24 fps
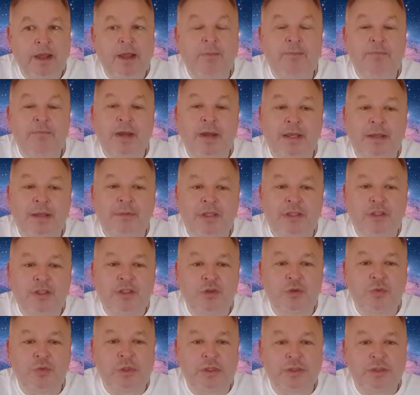And maybe
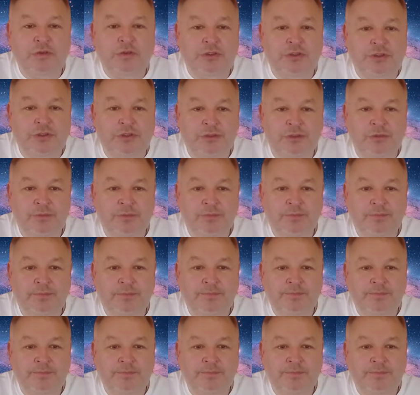you will too.